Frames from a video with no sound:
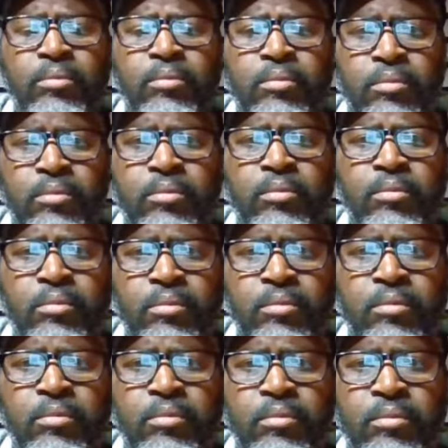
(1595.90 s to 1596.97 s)

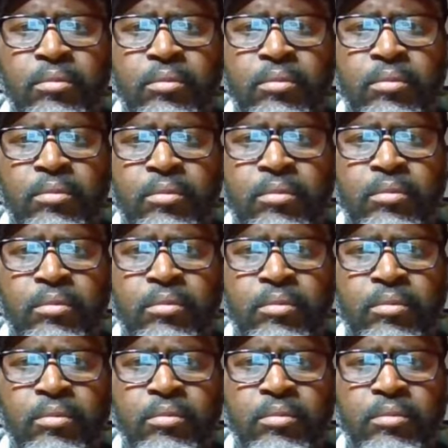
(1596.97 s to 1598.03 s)

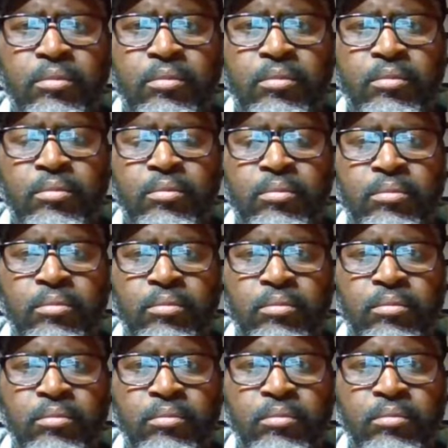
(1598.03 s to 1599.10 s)

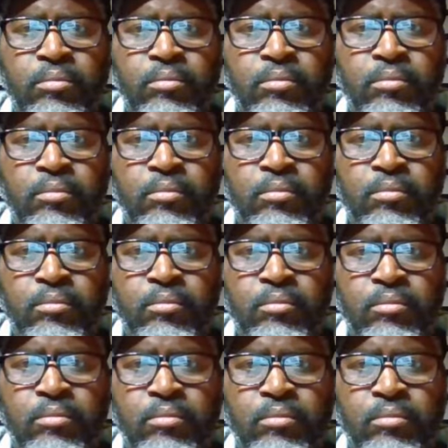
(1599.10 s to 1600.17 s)

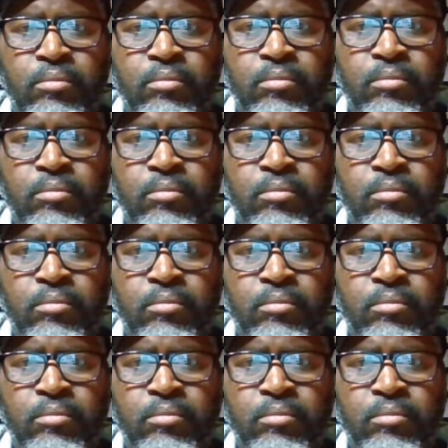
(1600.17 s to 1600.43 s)
No words are spoken by the person on screen.